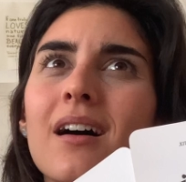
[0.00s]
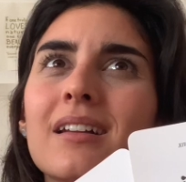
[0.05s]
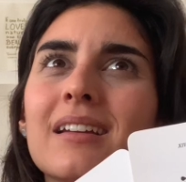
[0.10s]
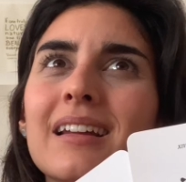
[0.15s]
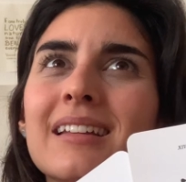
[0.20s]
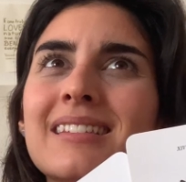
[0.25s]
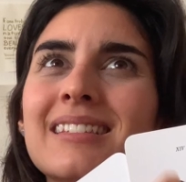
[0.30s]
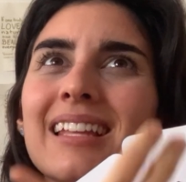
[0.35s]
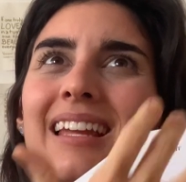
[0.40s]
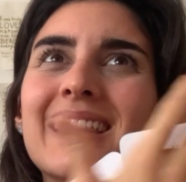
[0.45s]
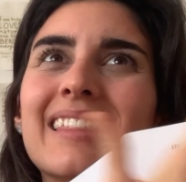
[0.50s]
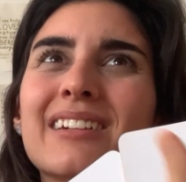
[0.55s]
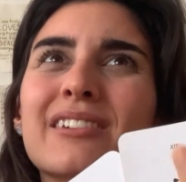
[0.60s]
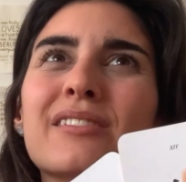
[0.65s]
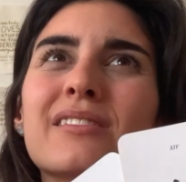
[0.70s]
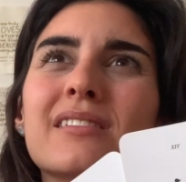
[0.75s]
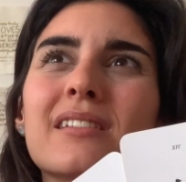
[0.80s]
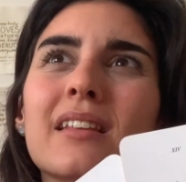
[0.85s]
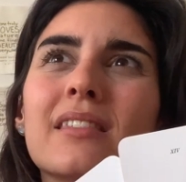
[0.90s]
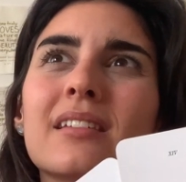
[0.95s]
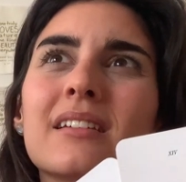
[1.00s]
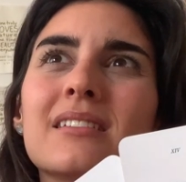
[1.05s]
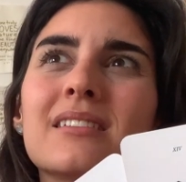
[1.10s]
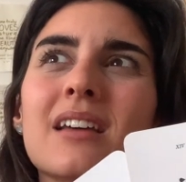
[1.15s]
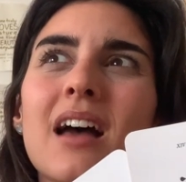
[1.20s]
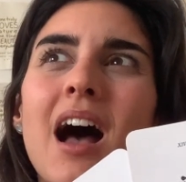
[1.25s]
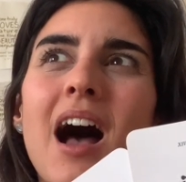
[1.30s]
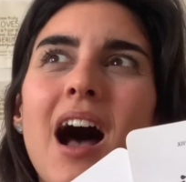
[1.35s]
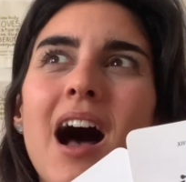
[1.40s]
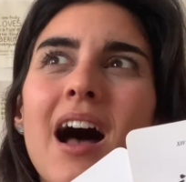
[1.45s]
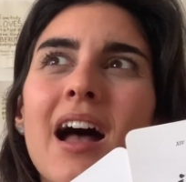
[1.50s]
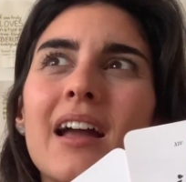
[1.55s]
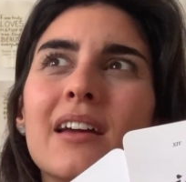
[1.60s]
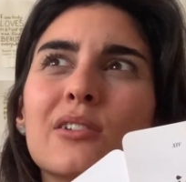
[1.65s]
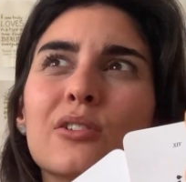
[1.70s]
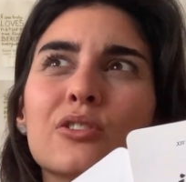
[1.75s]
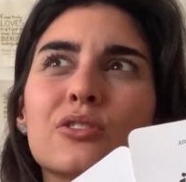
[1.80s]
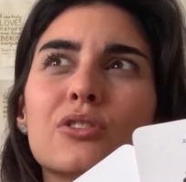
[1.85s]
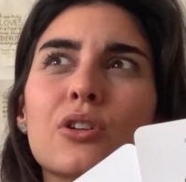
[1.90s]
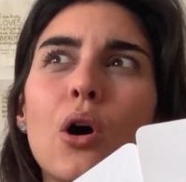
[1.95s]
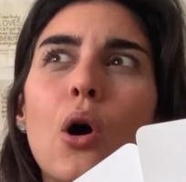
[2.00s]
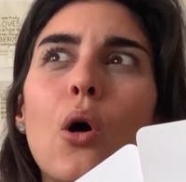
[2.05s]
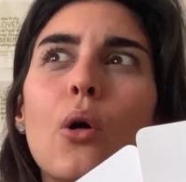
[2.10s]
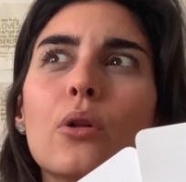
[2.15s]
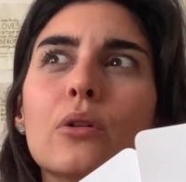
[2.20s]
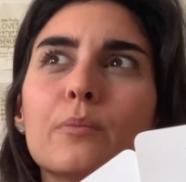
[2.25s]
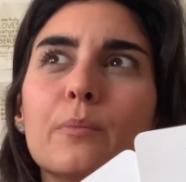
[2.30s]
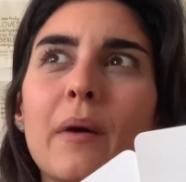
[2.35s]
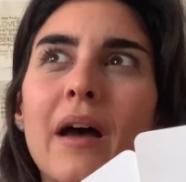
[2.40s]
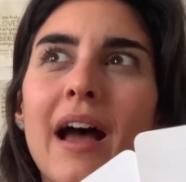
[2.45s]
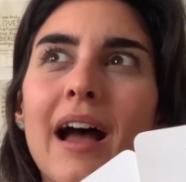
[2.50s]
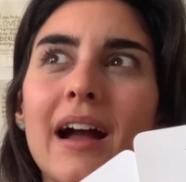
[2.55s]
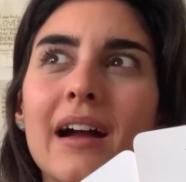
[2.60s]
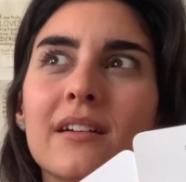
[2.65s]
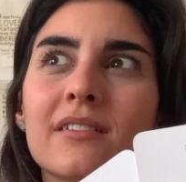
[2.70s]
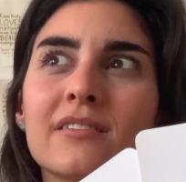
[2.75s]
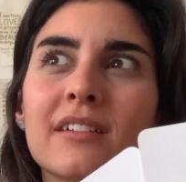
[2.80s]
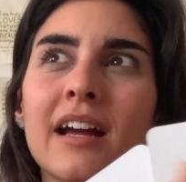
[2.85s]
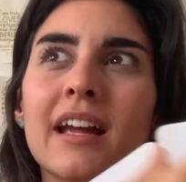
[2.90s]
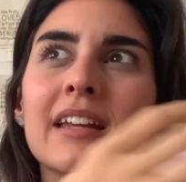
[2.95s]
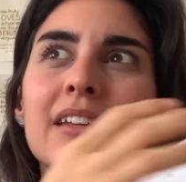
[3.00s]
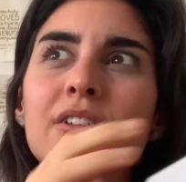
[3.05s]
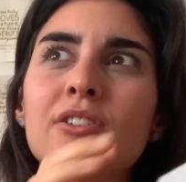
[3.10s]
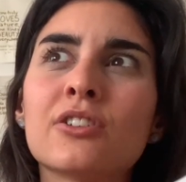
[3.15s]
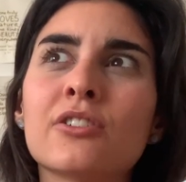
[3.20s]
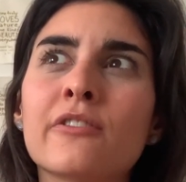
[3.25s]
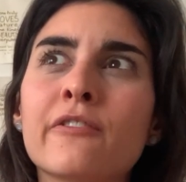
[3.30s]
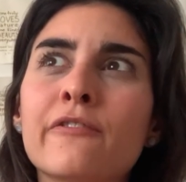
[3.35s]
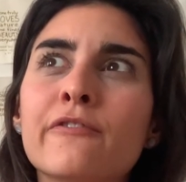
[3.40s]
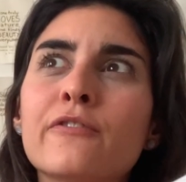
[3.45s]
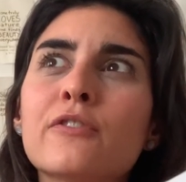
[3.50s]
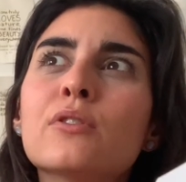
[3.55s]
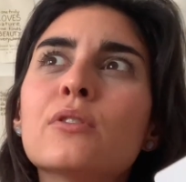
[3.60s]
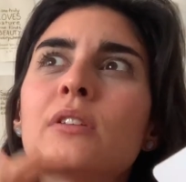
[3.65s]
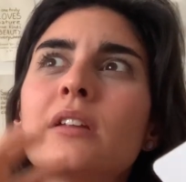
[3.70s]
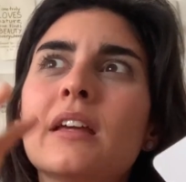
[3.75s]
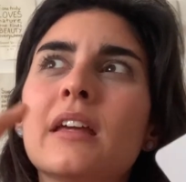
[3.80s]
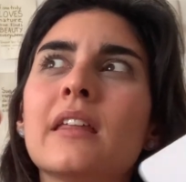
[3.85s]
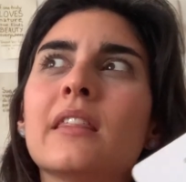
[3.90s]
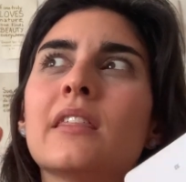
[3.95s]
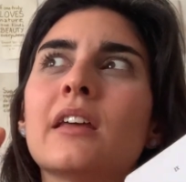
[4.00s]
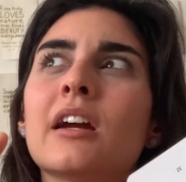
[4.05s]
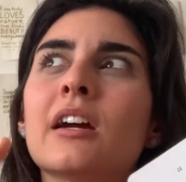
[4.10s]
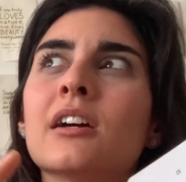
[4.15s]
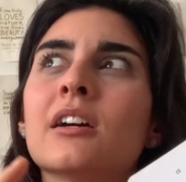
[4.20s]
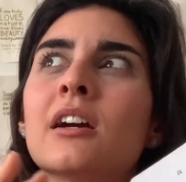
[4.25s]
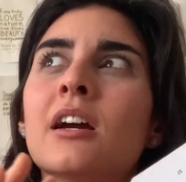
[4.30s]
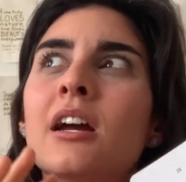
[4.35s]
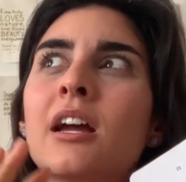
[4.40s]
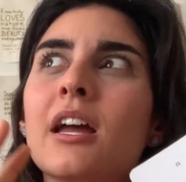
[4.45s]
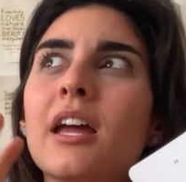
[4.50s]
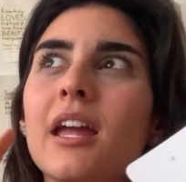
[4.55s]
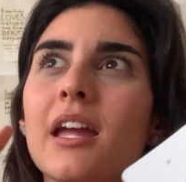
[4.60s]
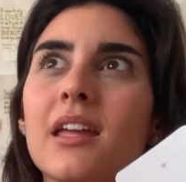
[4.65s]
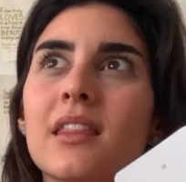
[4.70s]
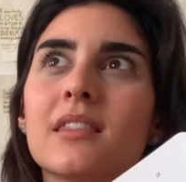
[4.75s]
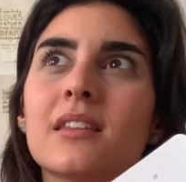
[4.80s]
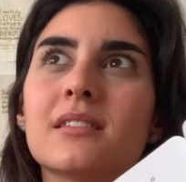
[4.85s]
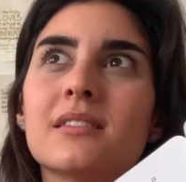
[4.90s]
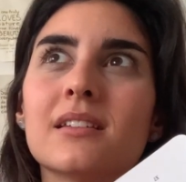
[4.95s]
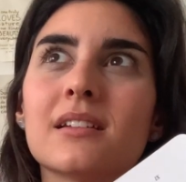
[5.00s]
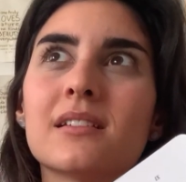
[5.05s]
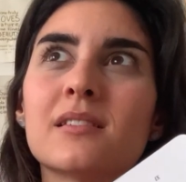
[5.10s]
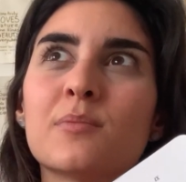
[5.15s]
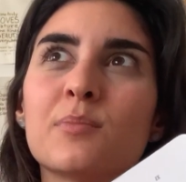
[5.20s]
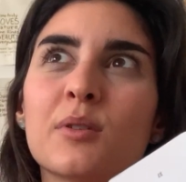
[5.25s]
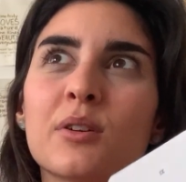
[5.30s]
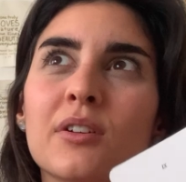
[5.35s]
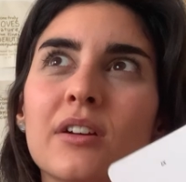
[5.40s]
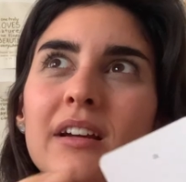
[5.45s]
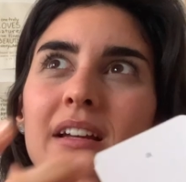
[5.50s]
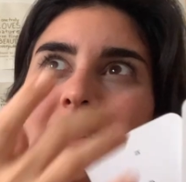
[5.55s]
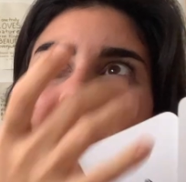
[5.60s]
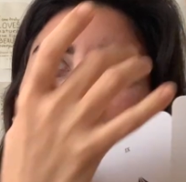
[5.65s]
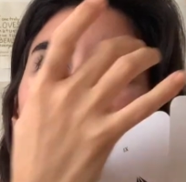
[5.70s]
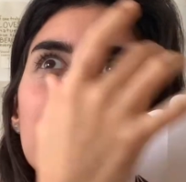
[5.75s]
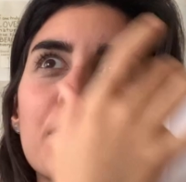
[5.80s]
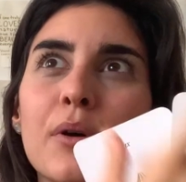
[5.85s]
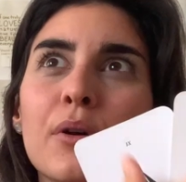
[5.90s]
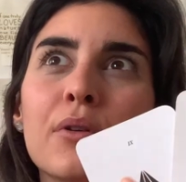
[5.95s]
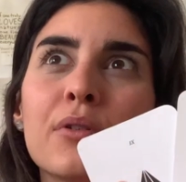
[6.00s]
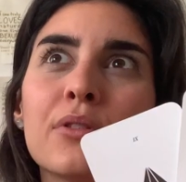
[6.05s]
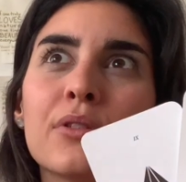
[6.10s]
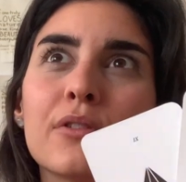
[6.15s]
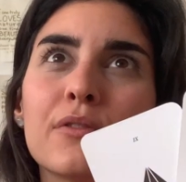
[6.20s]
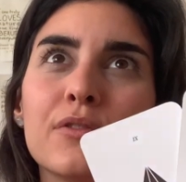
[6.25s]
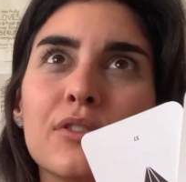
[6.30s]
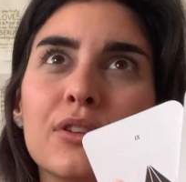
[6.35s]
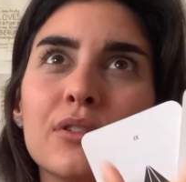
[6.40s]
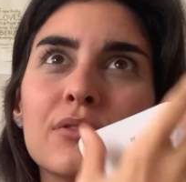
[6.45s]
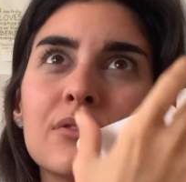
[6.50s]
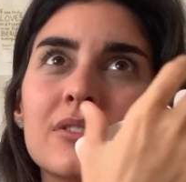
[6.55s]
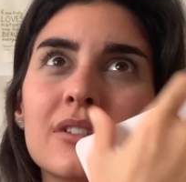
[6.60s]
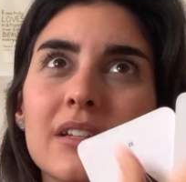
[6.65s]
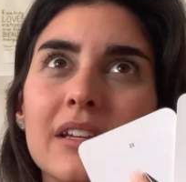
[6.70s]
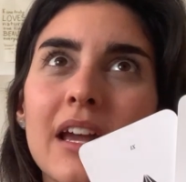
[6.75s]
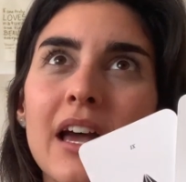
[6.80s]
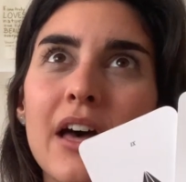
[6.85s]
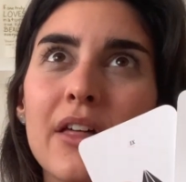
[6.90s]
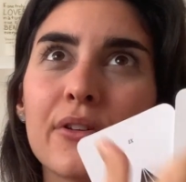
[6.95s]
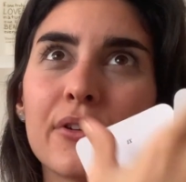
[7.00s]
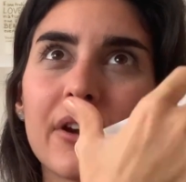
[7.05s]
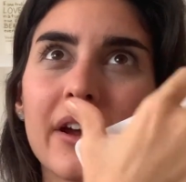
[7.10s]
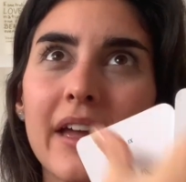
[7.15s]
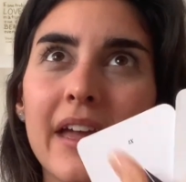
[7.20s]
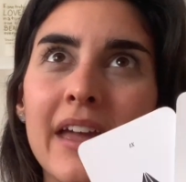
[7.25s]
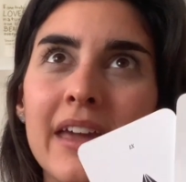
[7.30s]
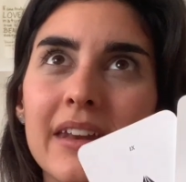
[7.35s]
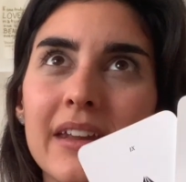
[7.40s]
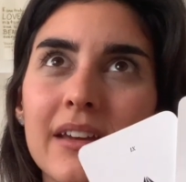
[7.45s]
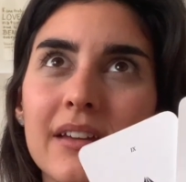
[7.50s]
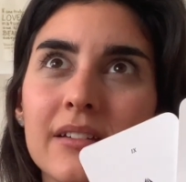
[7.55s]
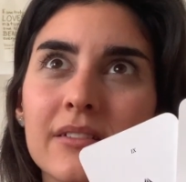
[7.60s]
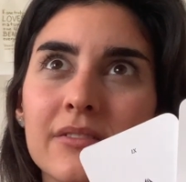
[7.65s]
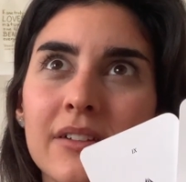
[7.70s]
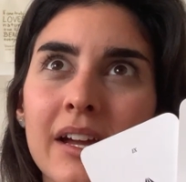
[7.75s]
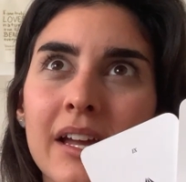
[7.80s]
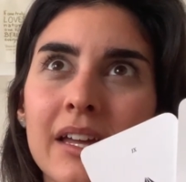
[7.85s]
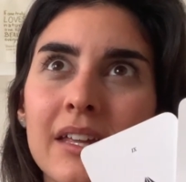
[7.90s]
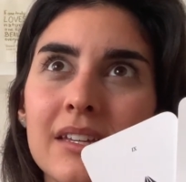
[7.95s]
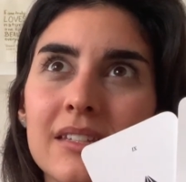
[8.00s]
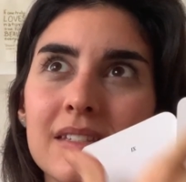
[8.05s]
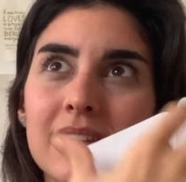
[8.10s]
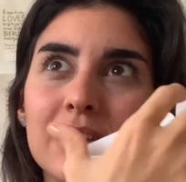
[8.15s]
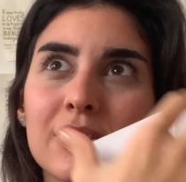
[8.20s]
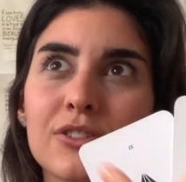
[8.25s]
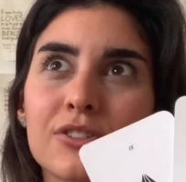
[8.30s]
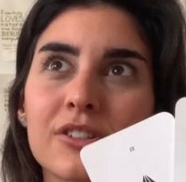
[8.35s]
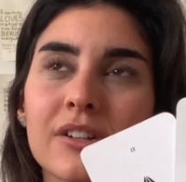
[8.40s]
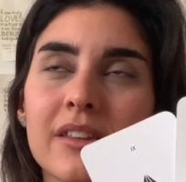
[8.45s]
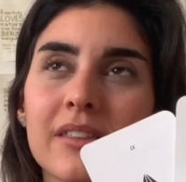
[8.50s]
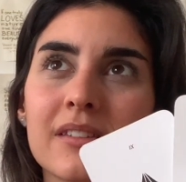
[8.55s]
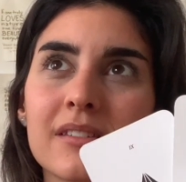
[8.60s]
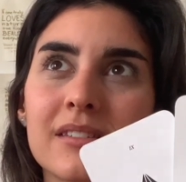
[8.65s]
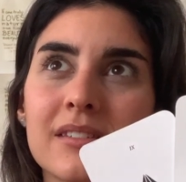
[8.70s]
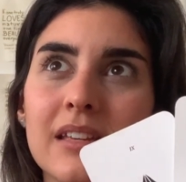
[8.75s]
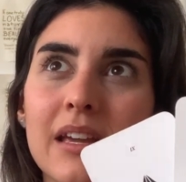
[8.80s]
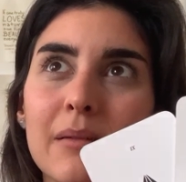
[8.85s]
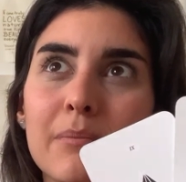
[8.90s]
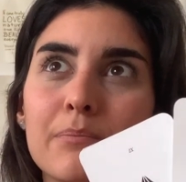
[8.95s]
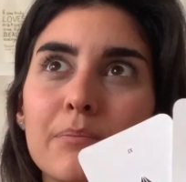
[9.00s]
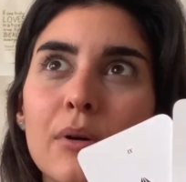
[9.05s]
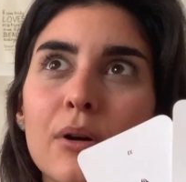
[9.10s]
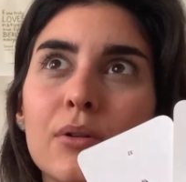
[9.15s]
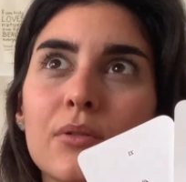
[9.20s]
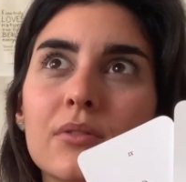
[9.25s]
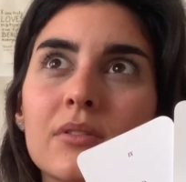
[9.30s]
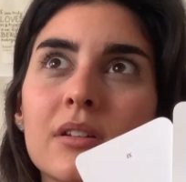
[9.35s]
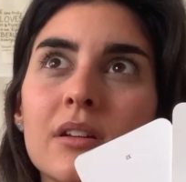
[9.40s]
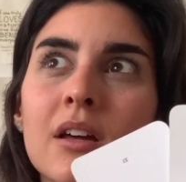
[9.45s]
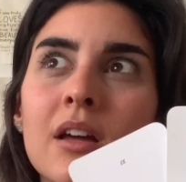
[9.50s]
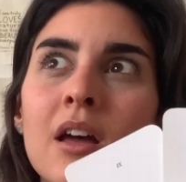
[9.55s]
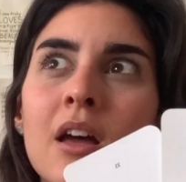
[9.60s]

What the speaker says: it's like there is nothing to hide or to hold back, right? You're fully there in this experience, both of you together in it, right? It's like you're in the same boat.